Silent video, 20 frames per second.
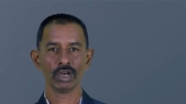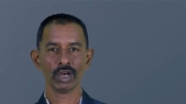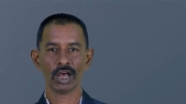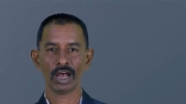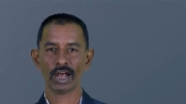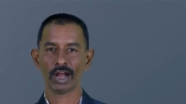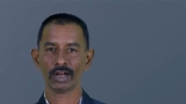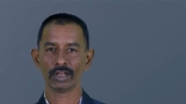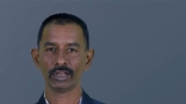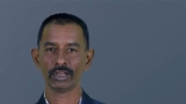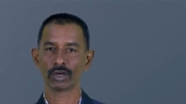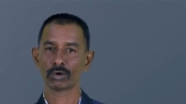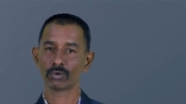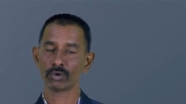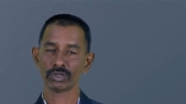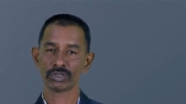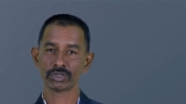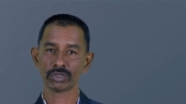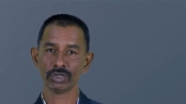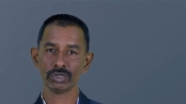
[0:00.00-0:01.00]
and the
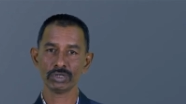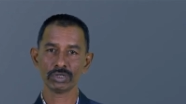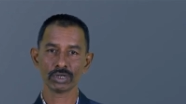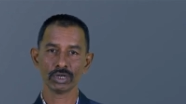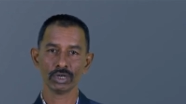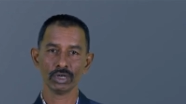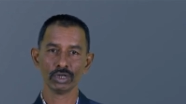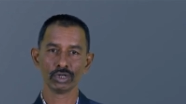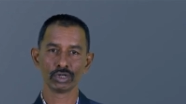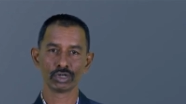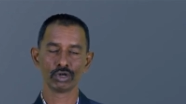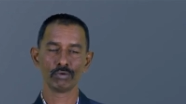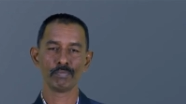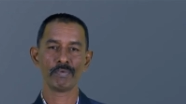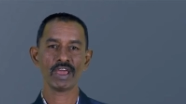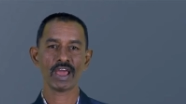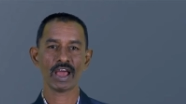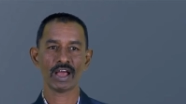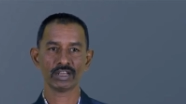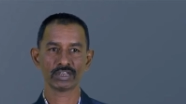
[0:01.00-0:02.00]
questions should
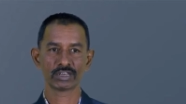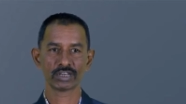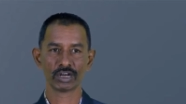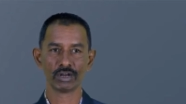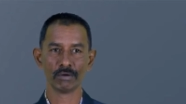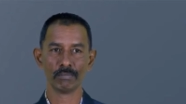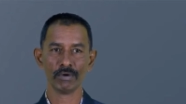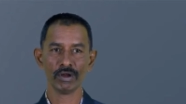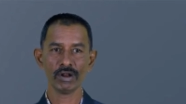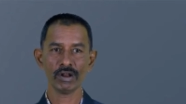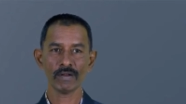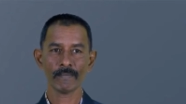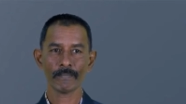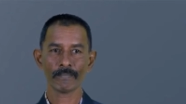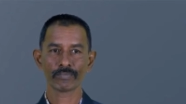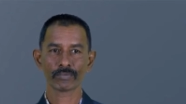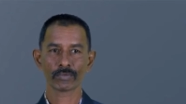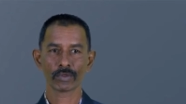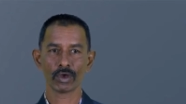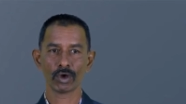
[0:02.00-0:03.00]
be answerable.
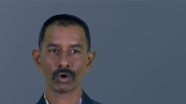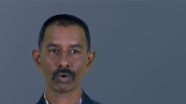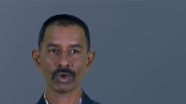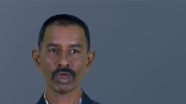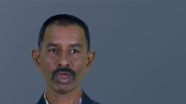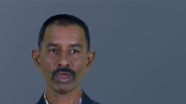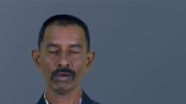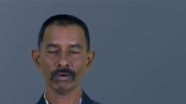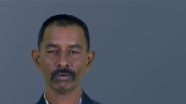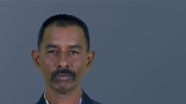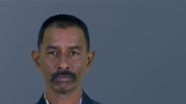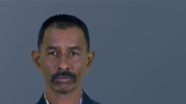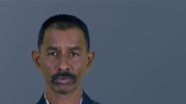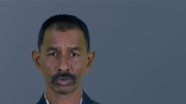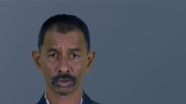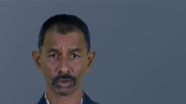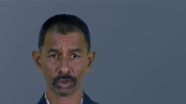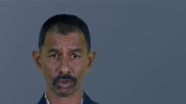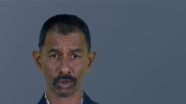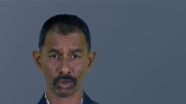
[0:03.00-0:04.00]
Okay,
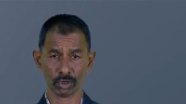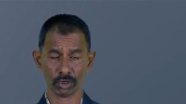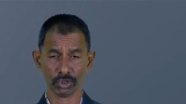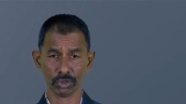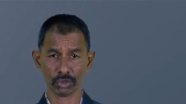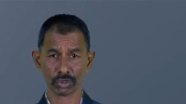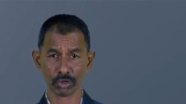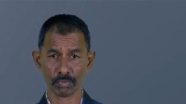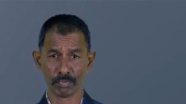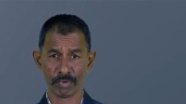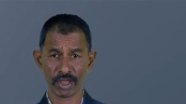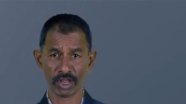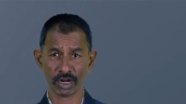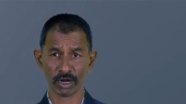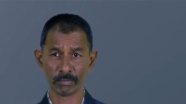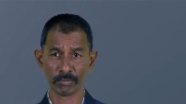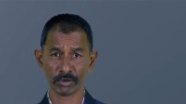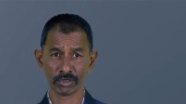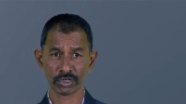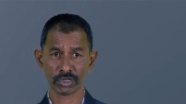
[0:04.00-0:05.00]
so you should be in
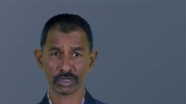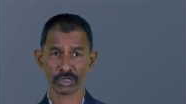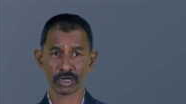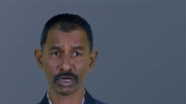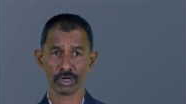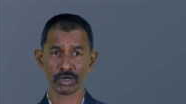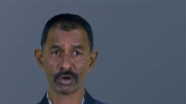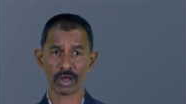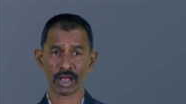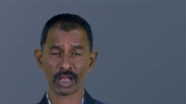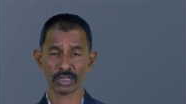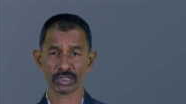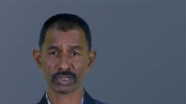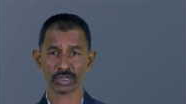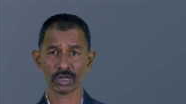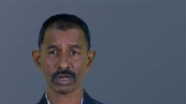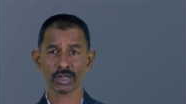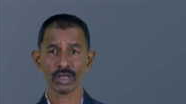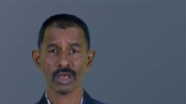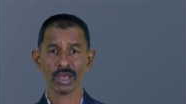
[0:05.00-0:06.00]
a position to
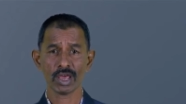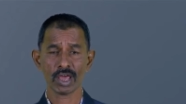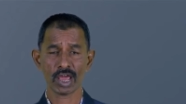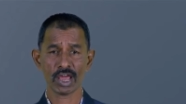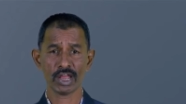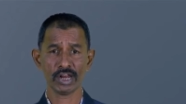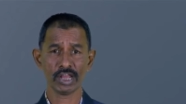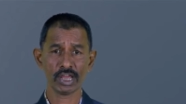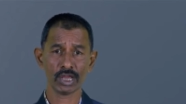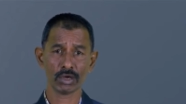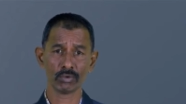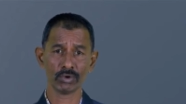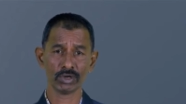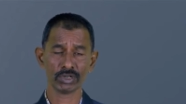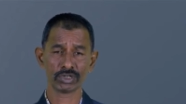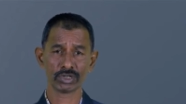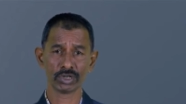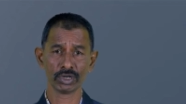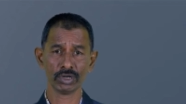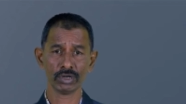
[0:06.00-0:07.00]
answer any
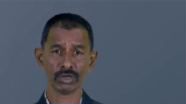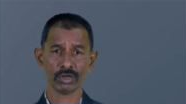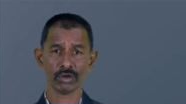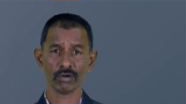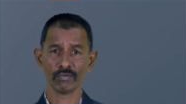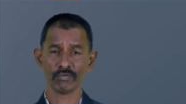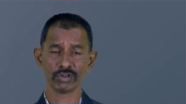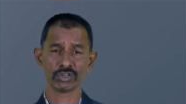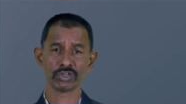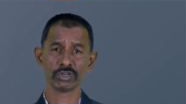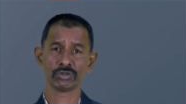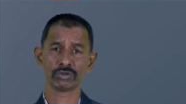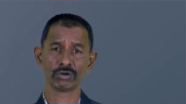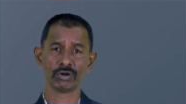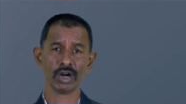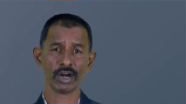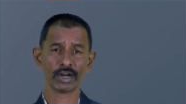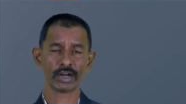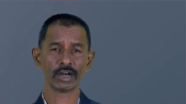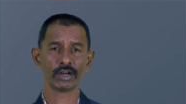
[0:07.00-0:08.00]
question which is
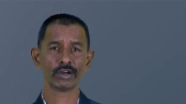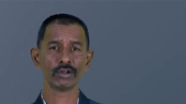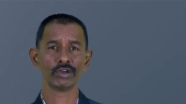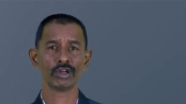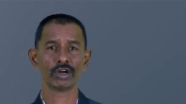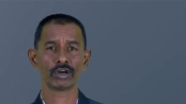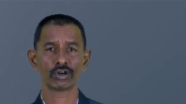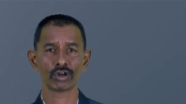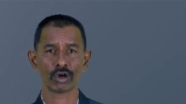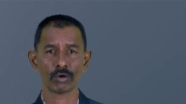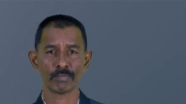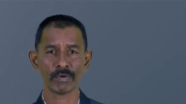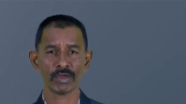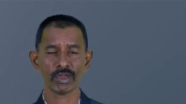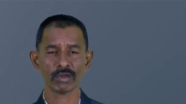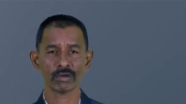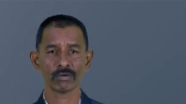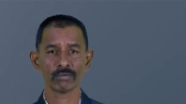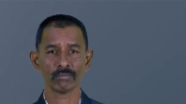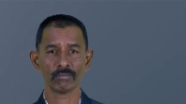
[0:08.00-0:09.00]
related to your
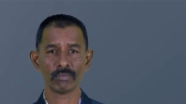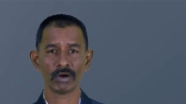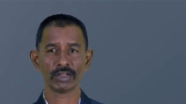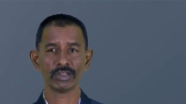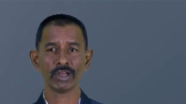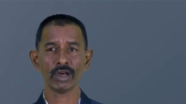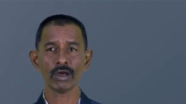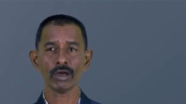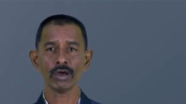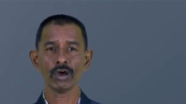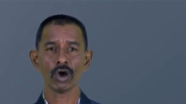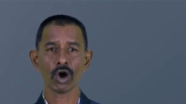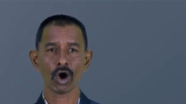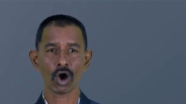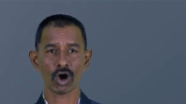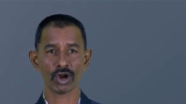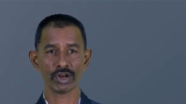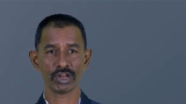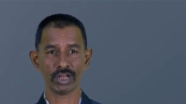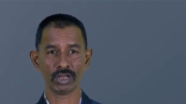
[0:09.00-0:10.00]
topic by the
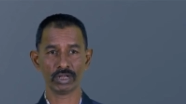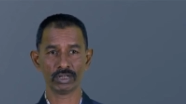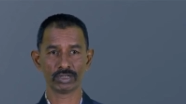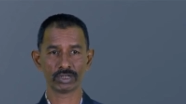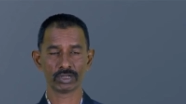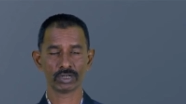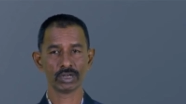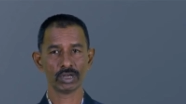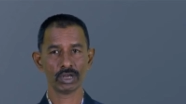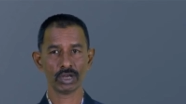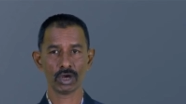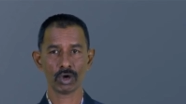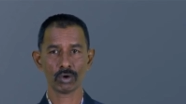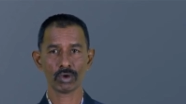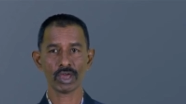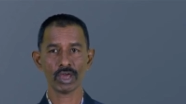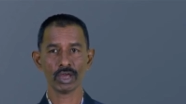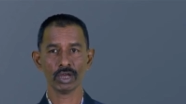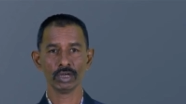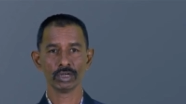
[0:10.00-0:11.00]
audience.
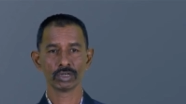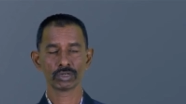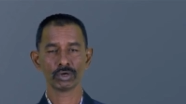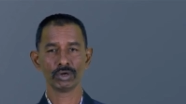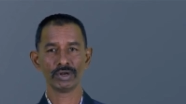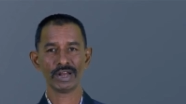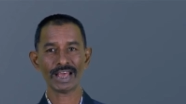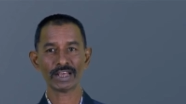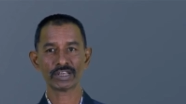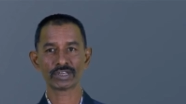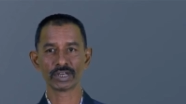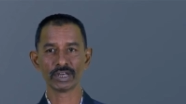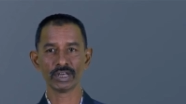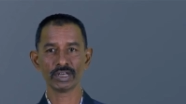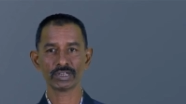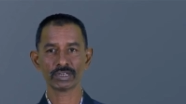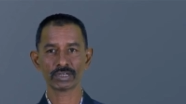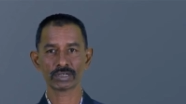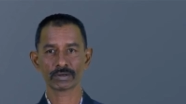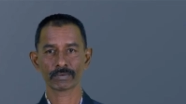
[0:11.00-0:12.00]
Okay, so next
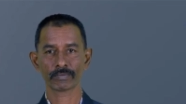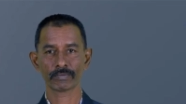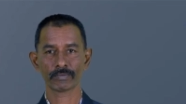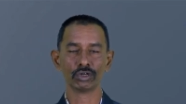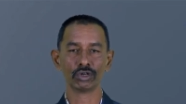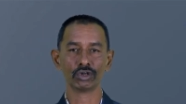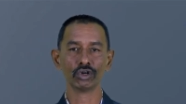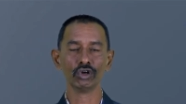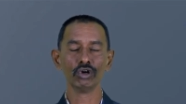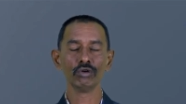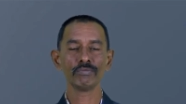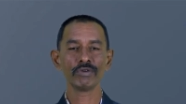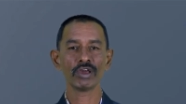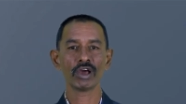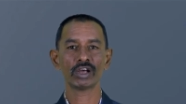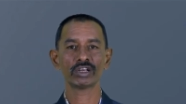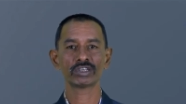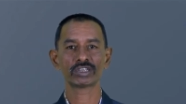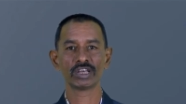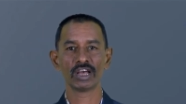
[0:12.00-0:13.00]
is groom
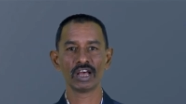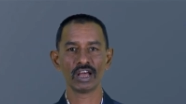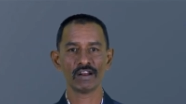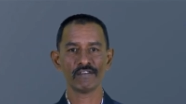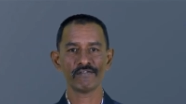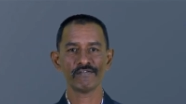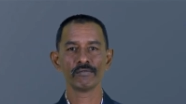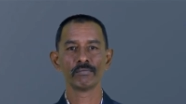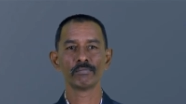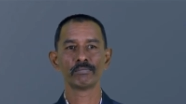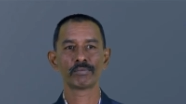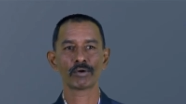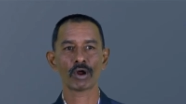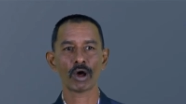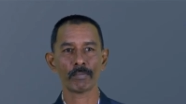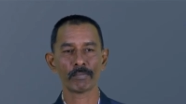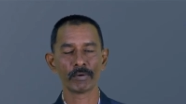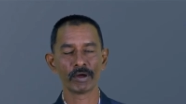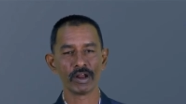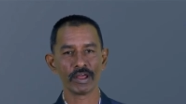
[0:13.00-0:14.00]
yourself
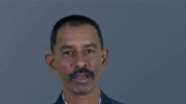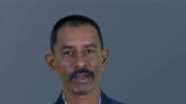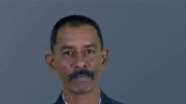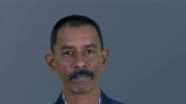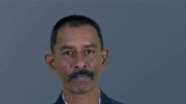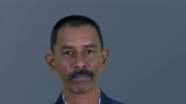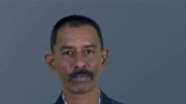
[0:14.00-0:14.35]
properly.